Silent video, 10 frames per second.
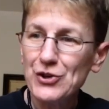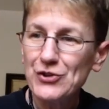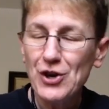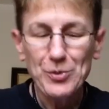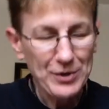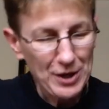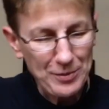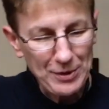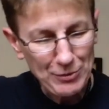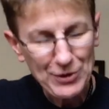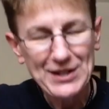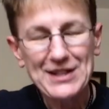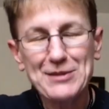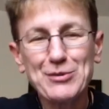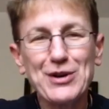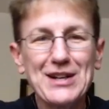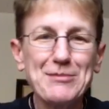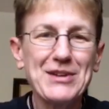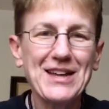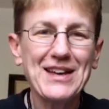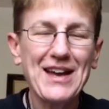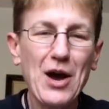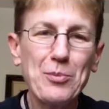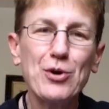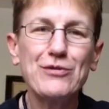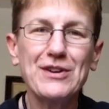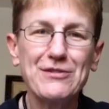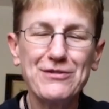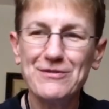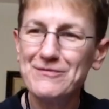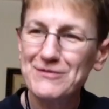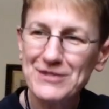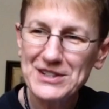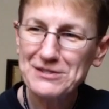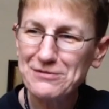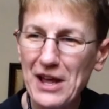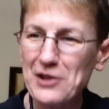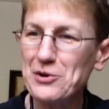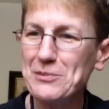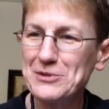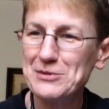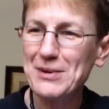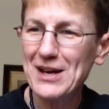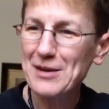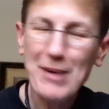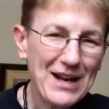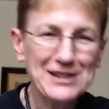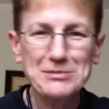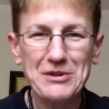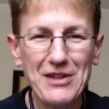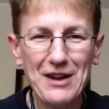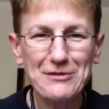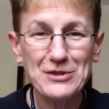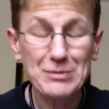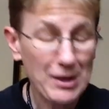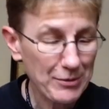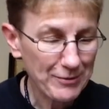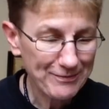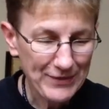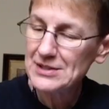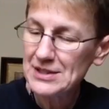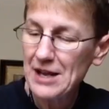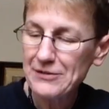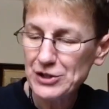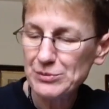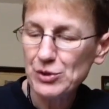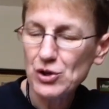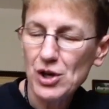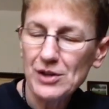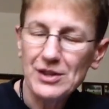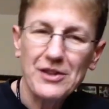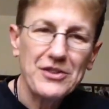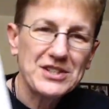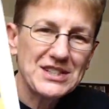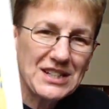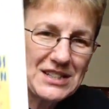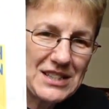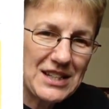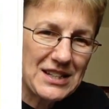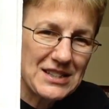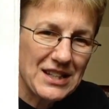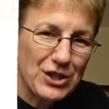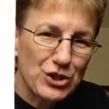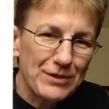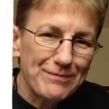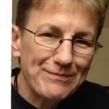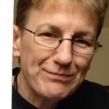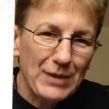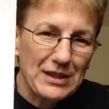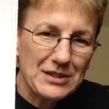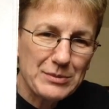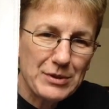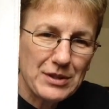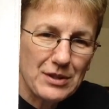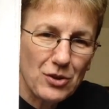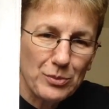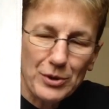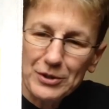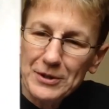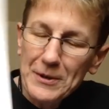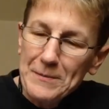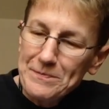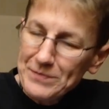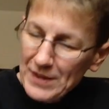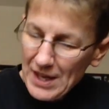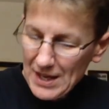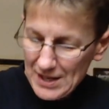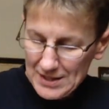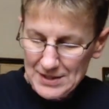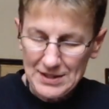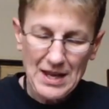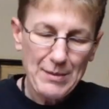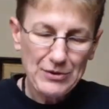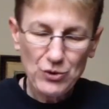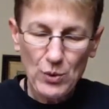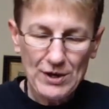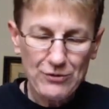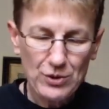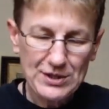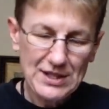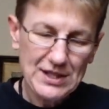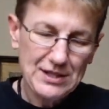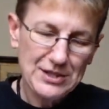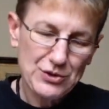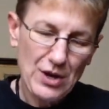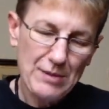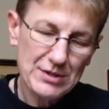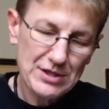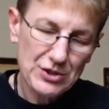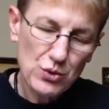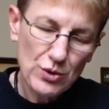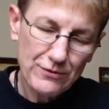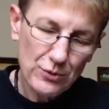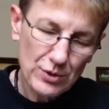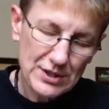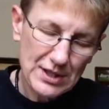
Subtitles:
So I open it up and I'm looking at the book and I'm thinking, how perfect is a follow-up to my Apocalypsathon for September? This is a nonfiction book called The Sixth Extinction by Elizabeth Colbert. It came out in 2014, described as a tour de force